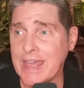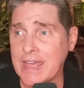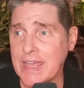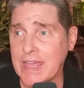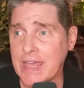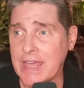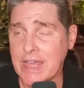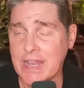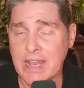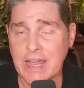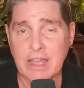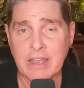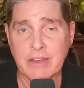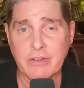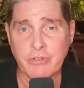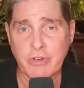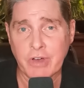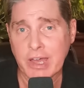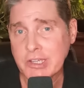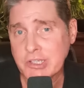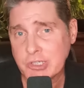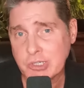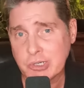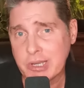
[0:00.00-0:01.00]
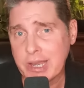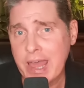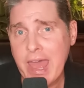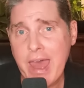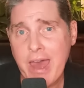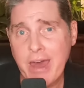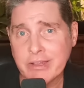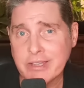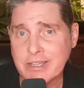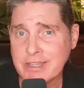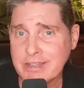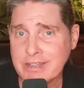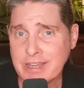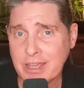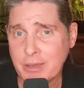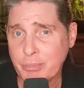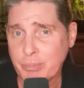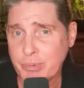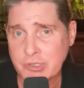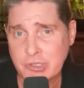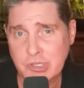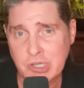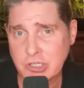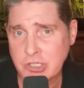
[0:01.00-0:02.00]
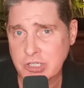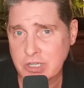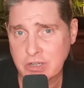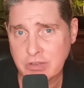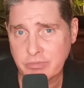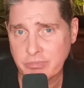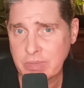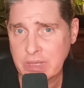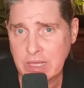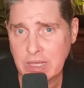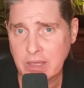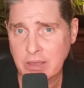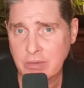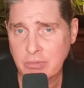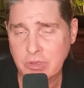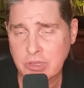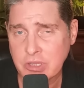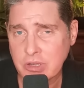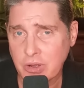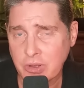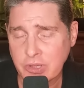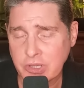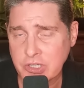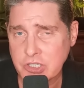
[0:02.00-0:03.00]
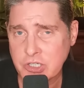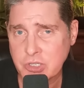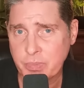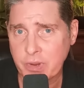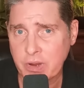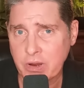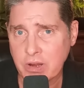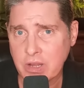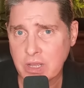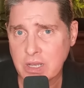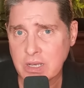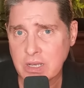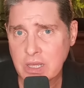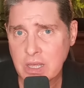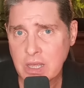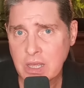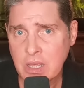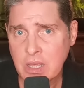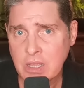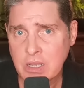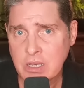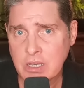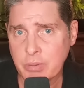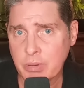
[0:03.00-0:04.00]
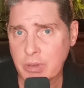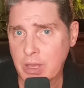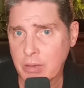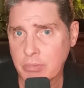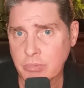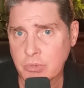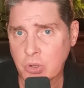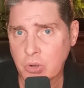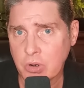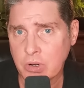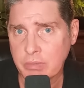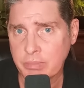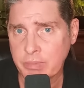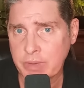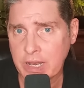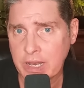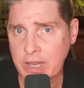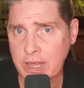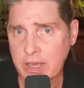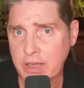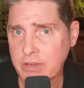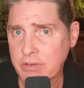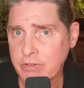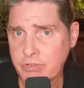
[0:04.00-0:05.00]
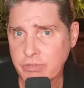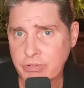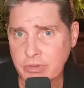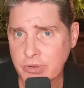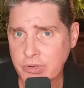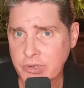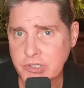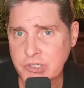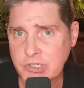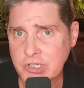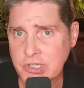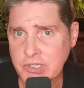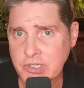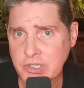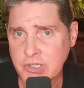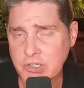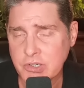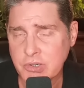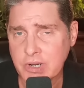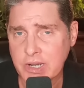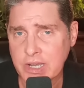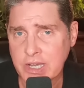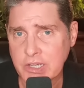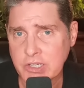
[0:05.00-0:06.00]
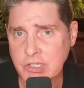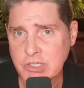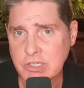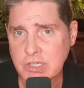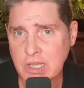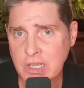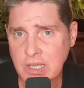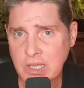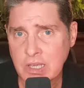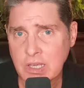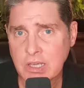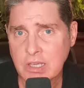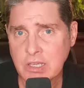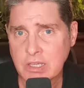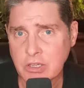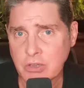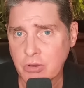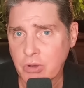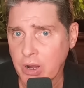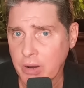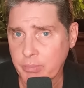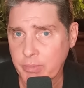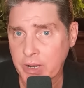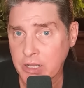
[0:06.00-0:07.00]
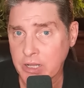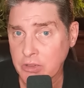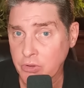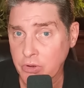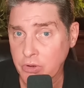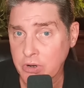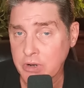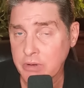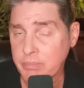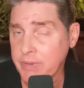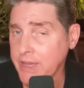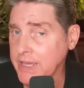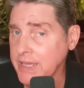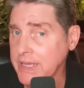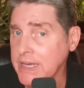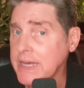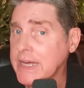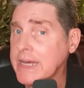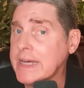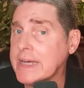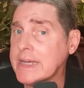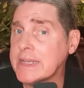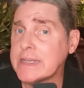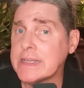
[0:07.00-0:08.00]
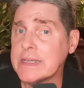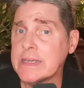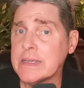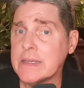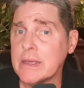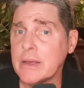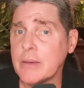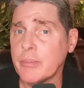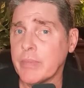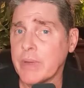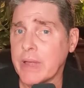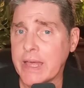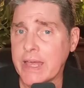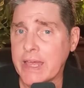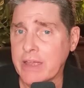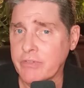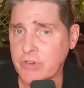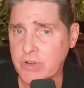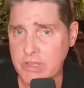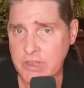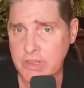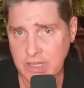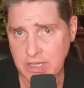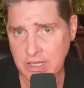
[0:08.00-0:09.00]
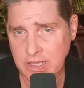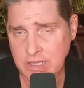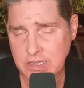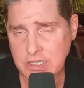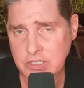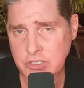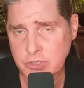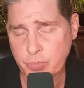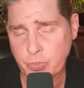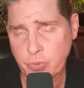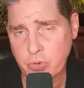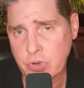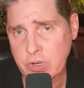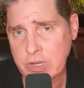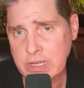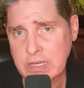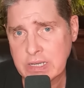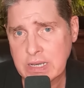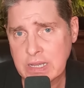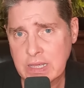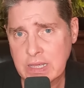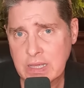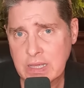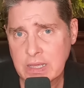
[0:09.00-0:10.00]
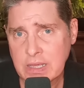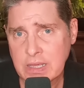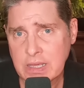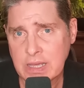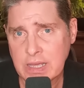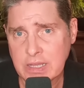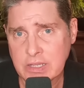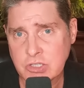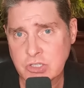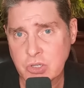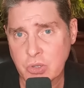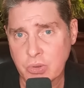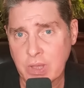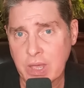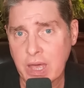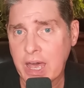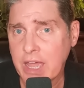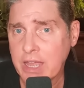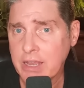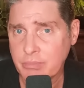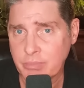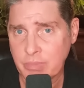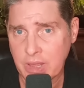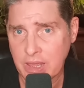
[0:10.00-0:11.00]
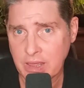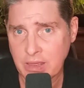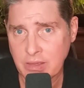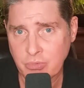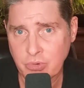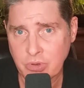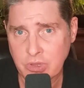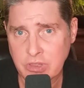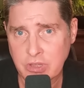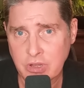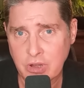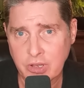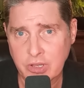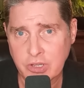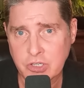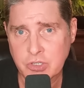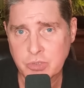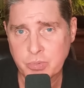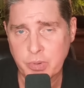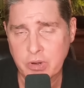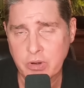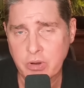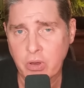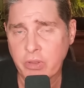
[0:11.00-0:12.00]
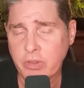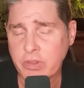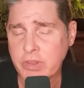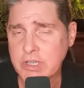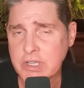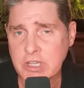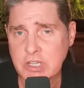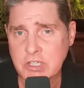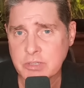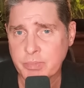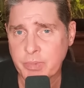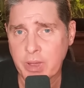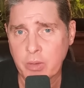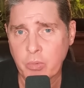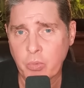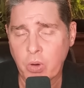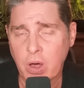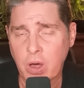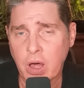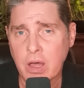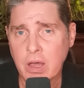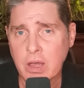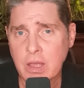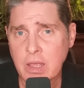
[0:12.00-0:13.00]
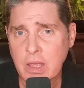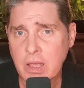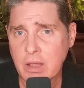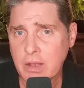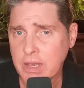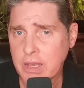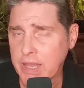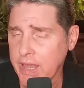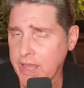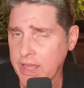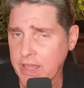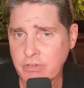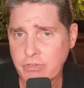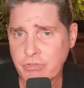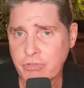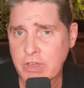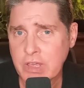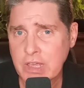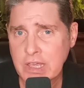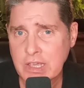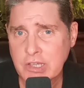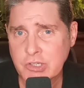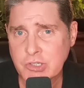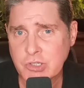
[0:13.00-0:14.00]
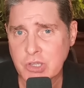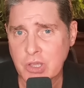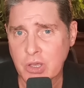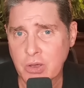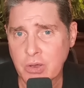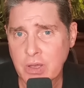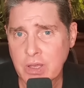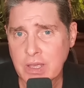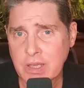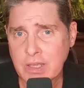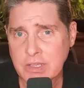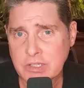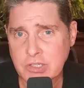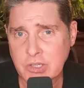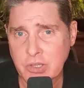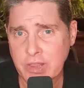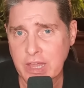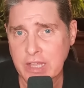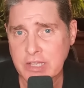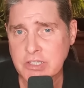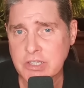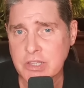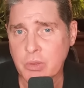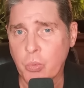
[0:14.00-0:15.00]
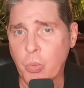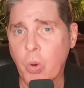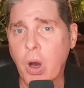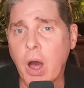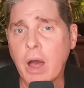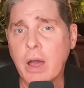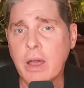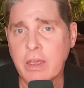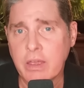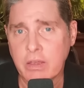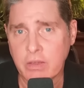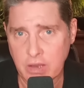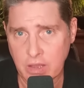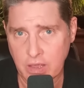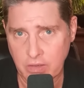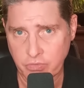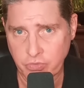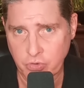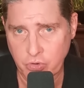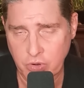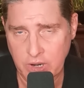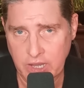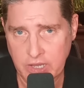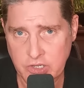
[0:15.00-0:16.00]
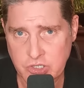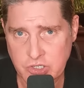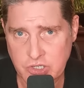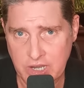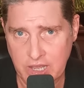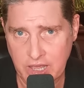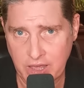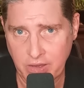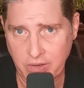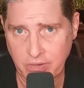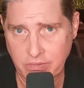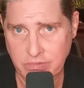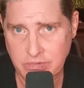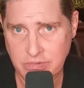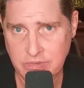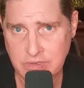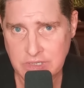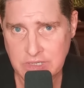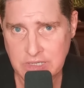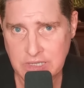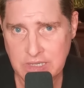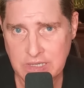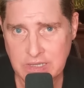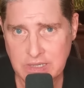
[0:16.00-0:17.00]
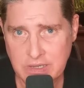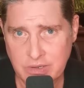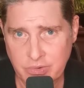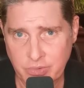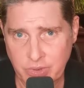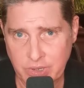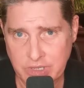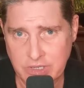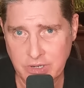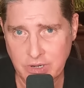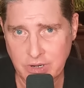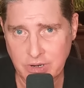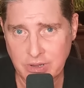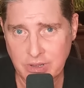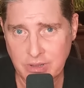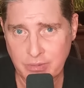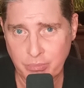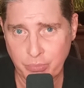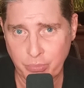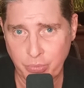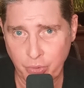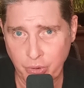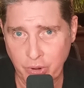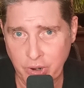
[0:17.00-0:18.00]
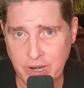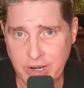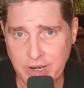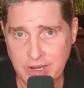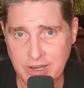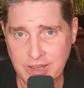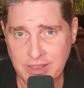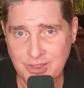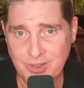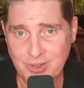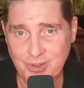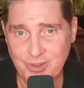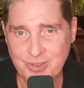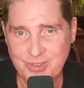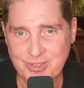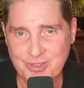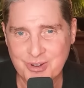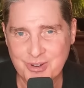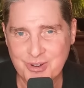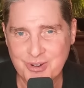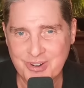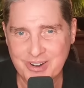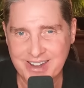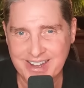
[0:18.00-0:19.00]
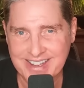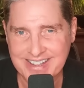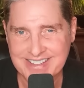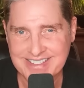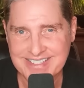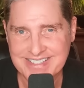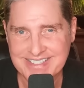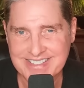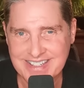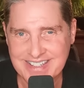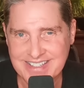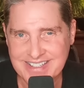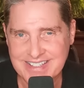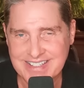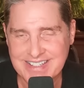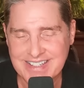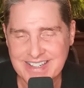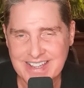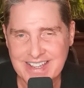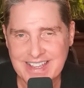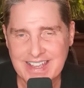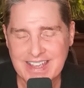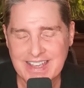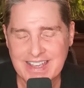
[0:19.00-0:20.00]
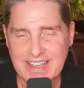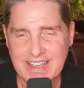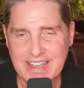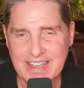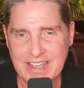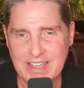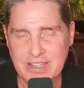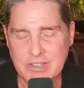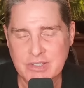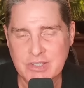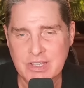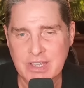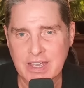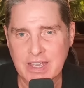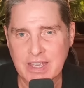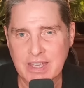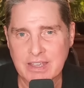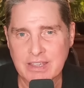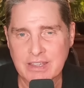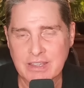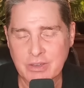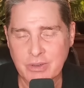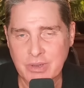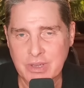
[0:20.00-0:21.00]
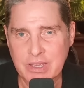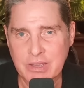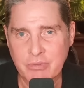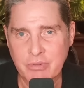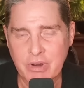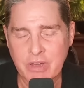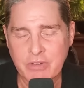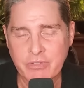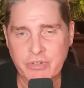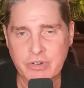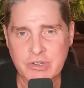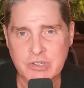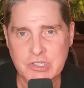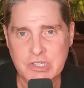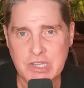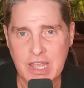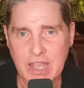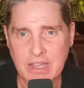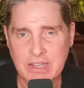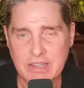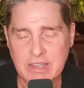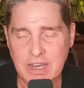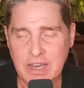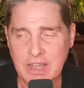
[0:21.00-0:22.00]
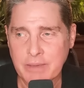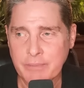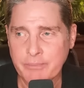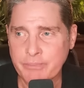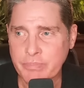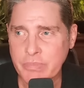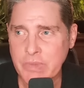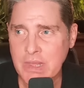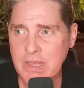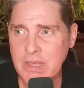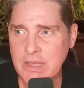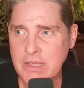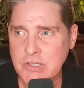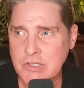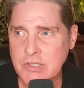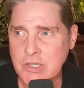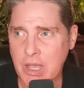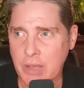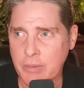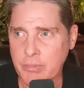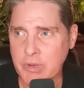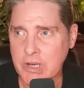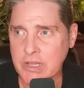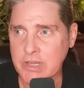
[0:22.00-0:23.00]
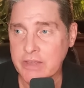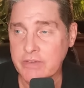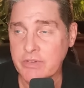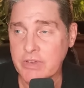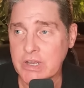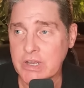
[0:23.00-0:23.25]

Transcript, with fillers: and I invite you now to take possession of me with your Holy Spirit to become Lord of my life, Lord Jesus Christ. You are my Lord, my God, my everything at this point, and so guide me with your Holy Spirit all the days of my walk, life. So so that's the walk of Christ now when you're born anew through Christ, as as uh, you had referenced, yeah. Anthony. So I'm going to leave it